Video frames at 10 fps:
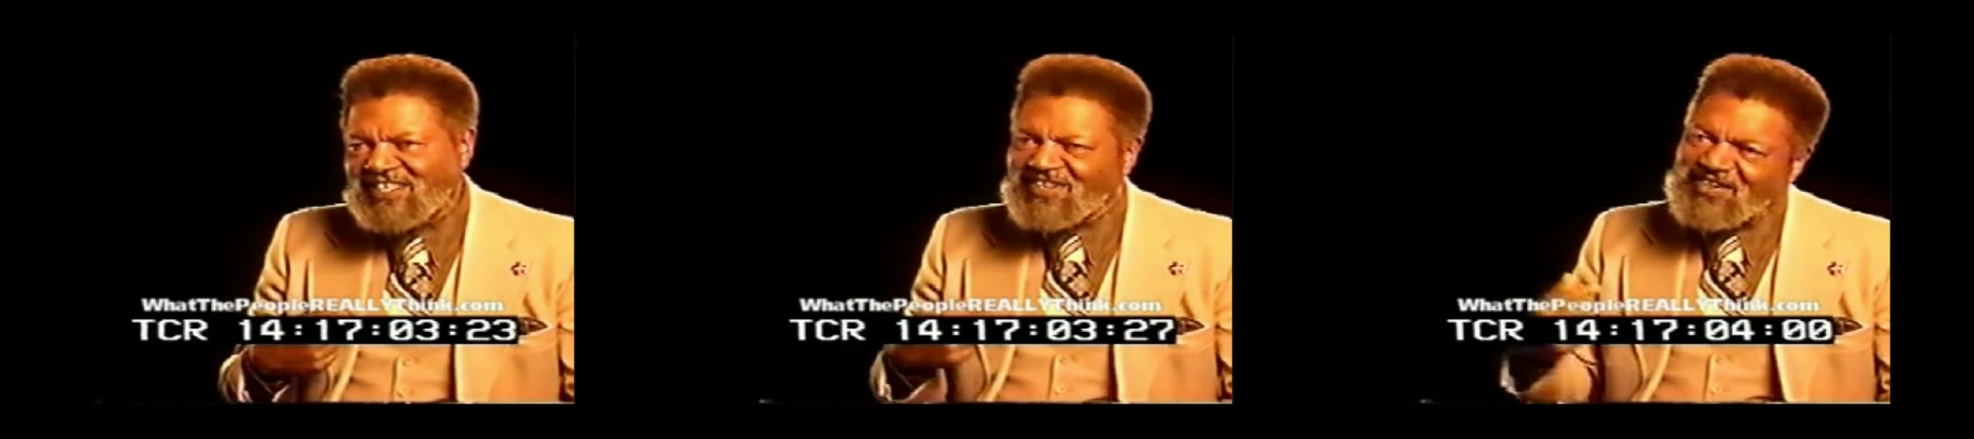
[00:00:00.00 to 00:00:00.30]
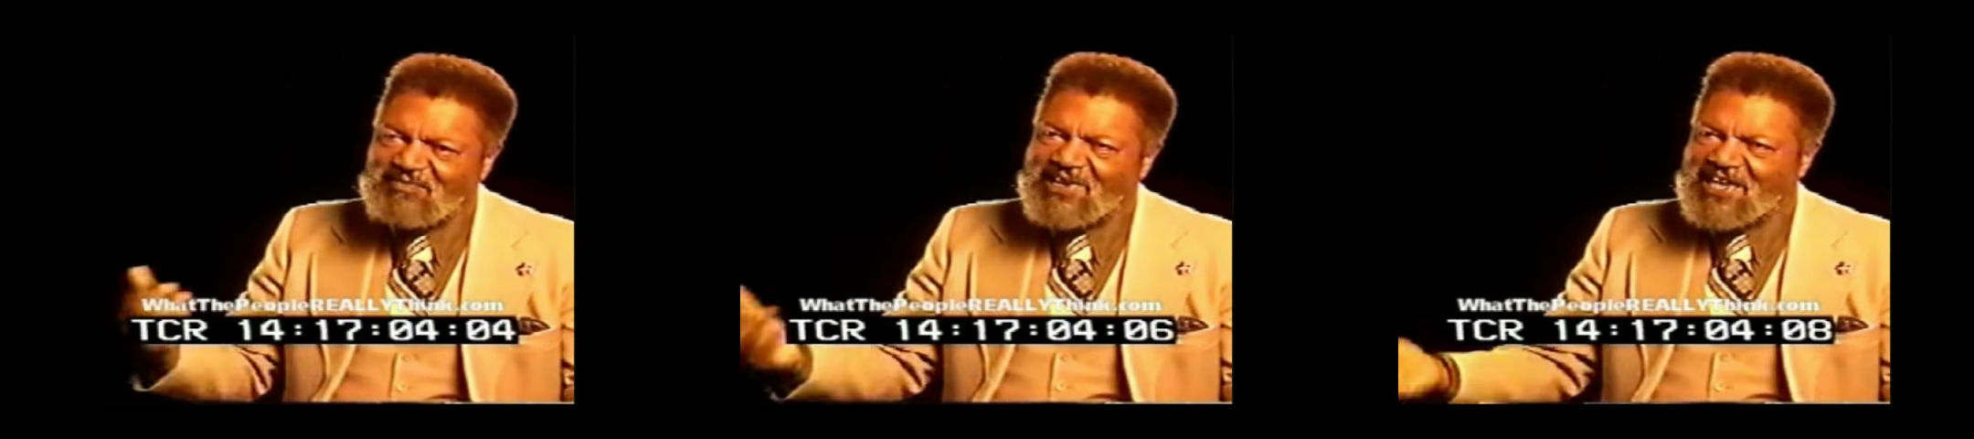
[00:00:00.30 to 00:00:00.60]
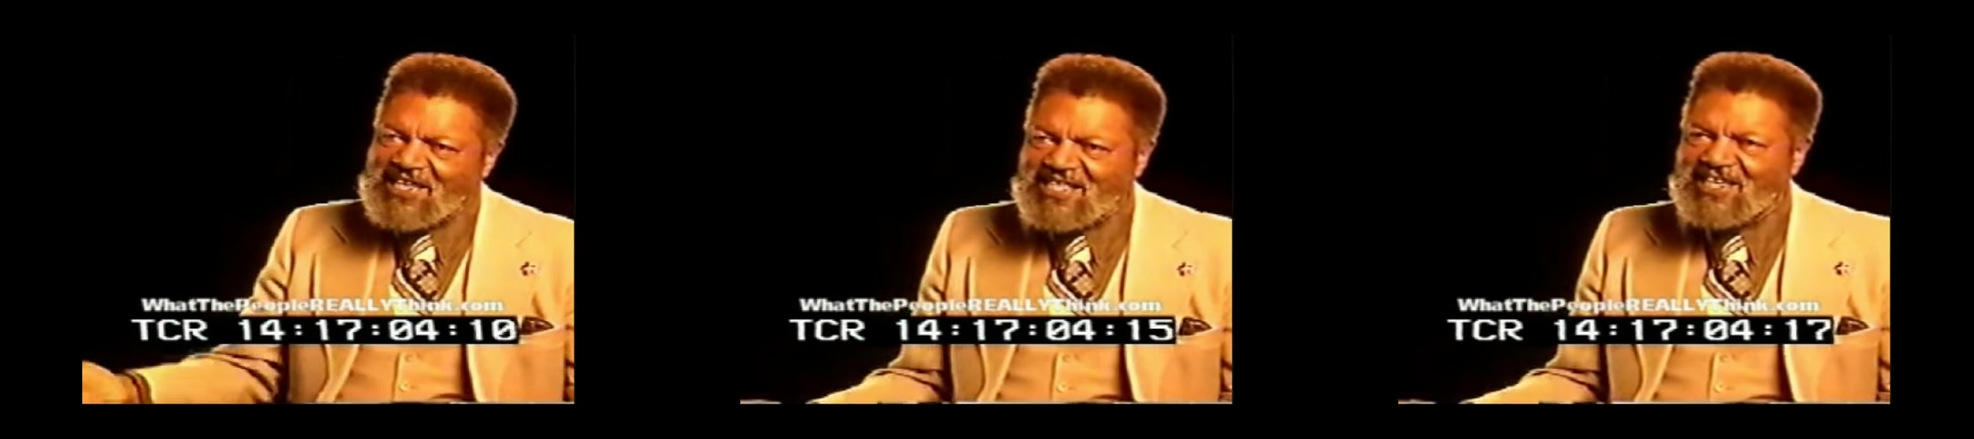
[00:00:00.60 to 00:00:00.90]
so
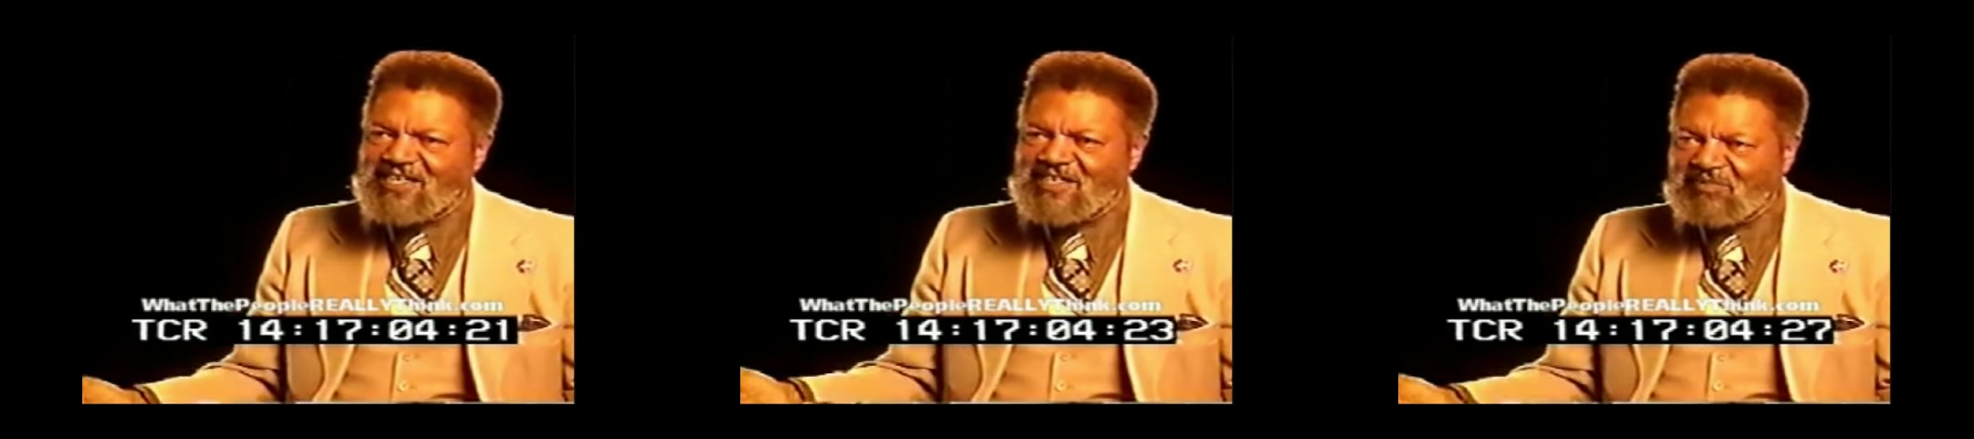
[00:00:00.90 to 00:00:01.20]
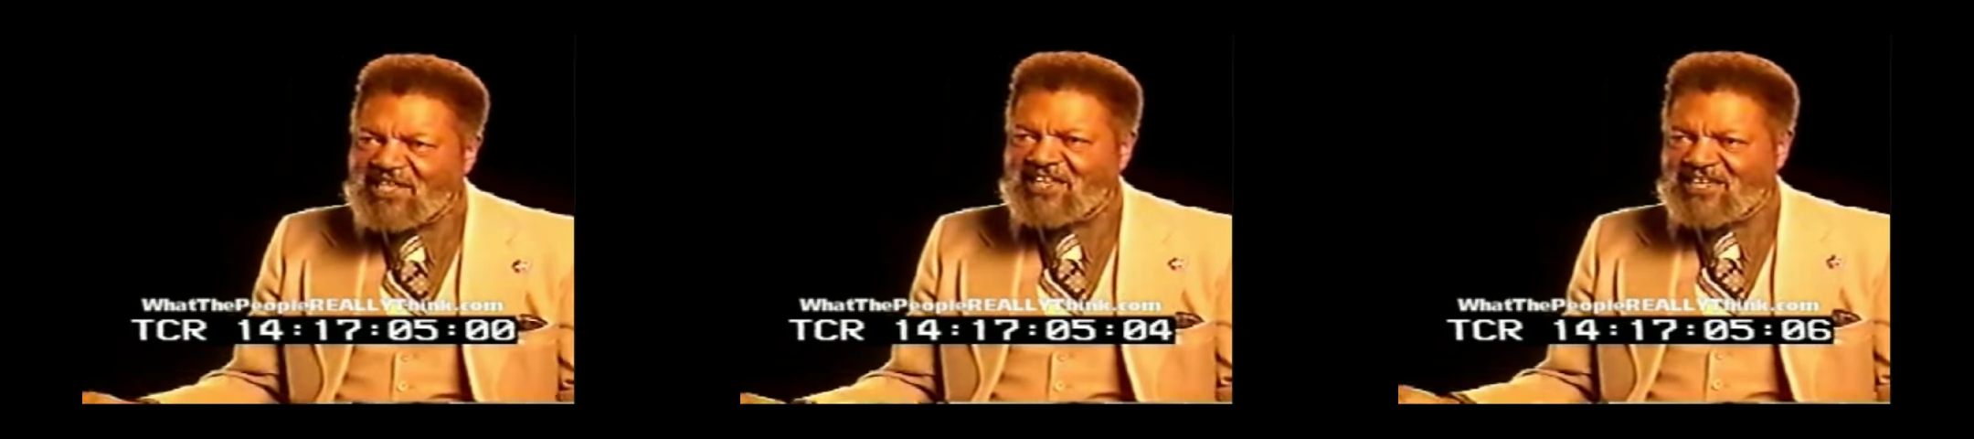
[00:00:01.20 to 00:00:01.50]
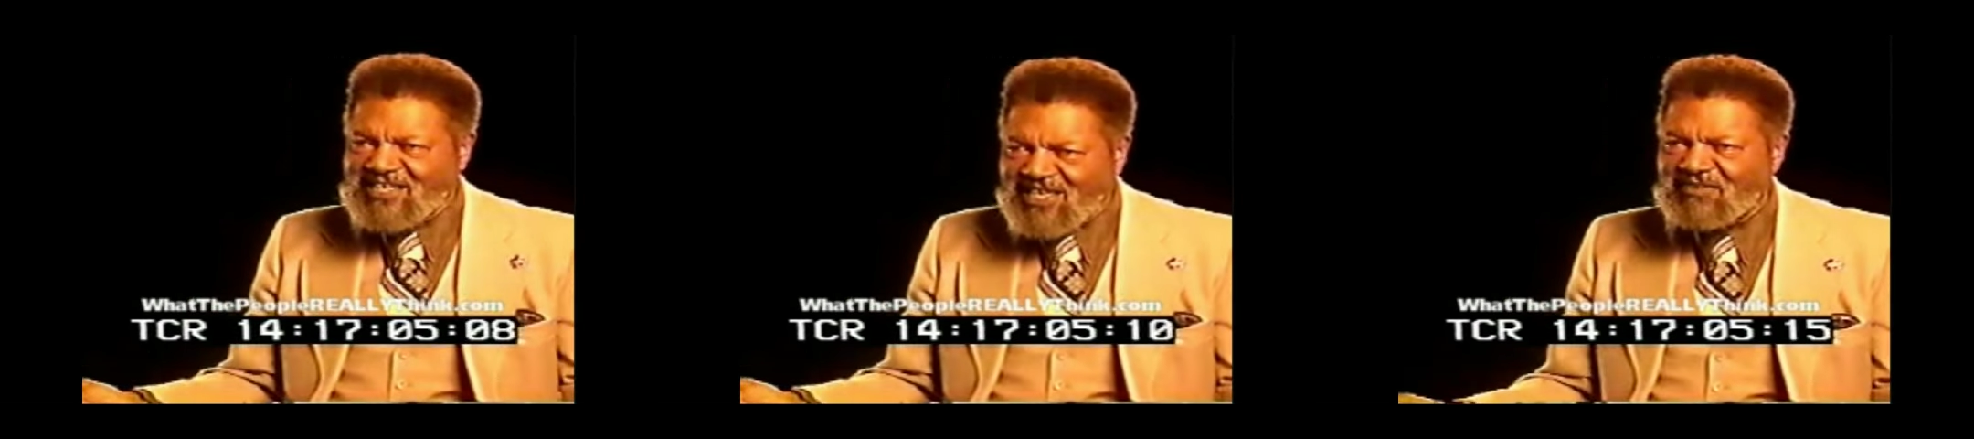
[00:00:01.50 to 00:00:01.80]
nobody cares about
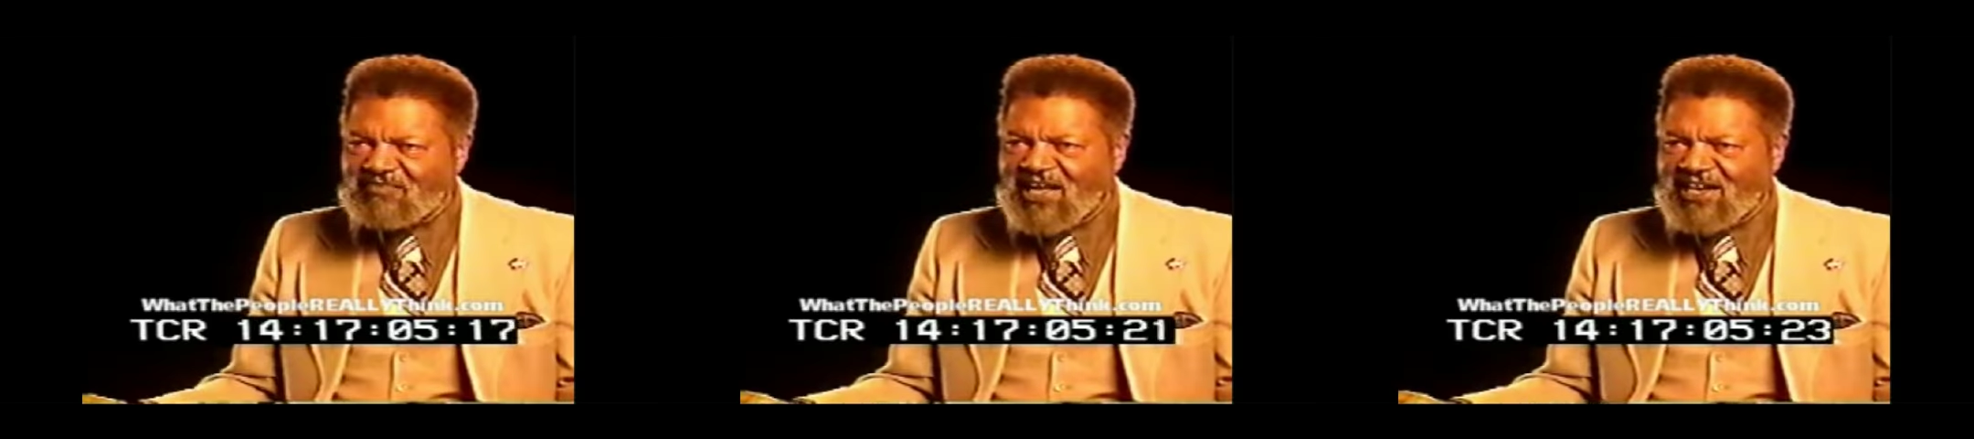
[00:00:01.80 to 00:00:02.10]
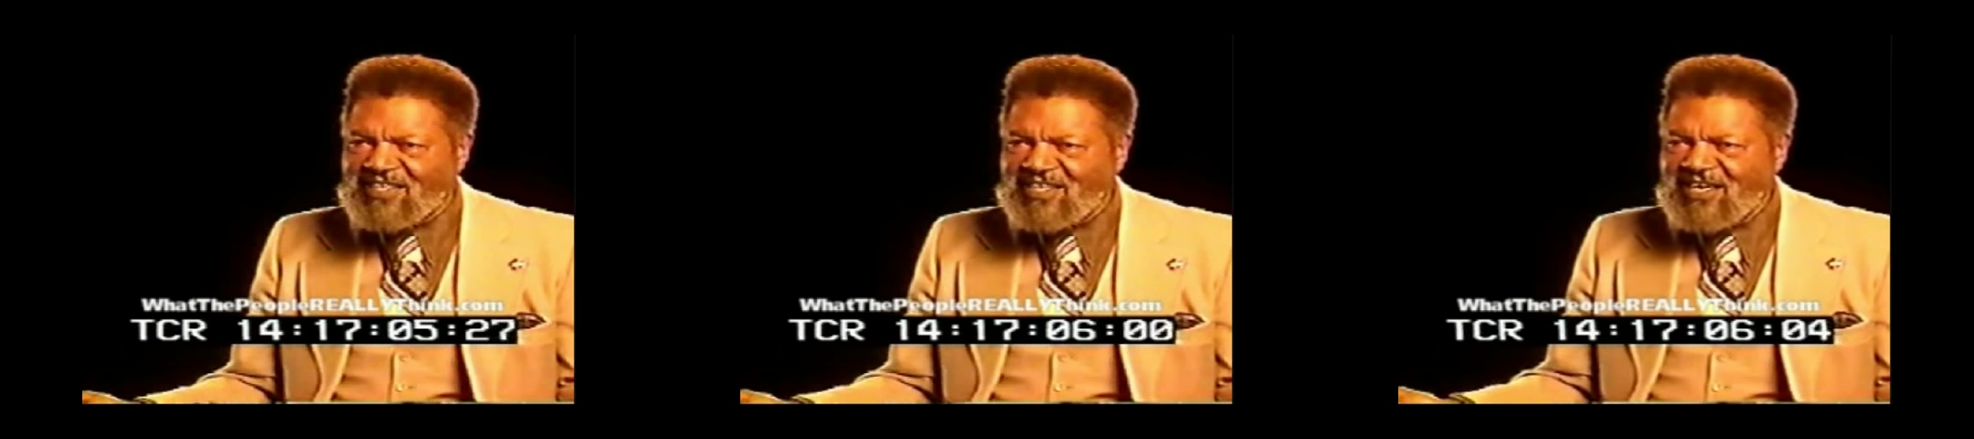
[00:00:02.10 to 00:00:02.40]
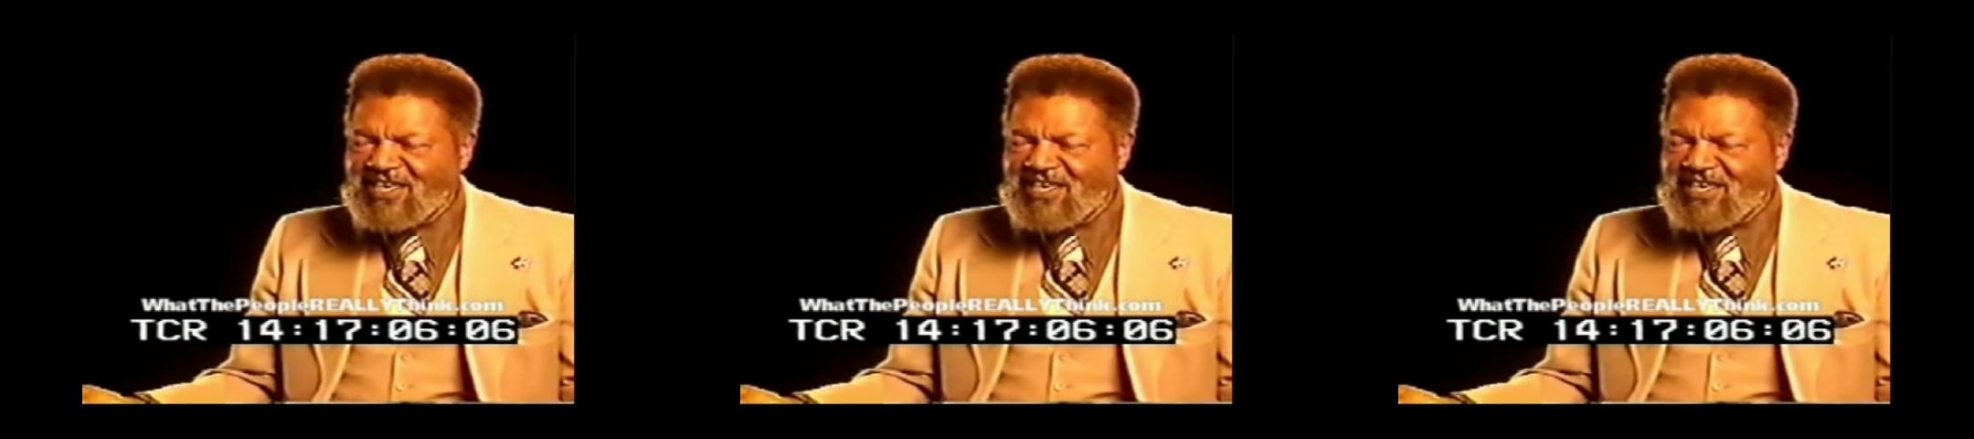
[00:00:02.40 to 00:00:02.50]
that kind of violence.